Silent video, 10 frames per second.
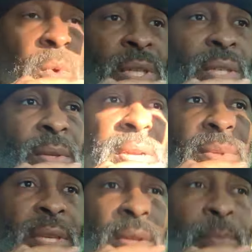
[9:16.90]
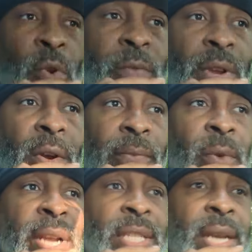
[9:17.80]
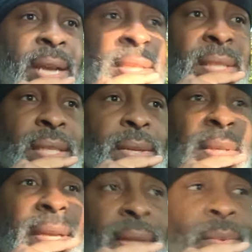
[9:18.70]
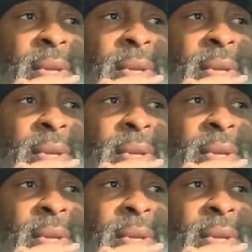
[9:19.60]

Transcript: which. It was either a movie or a franchise. And she was like,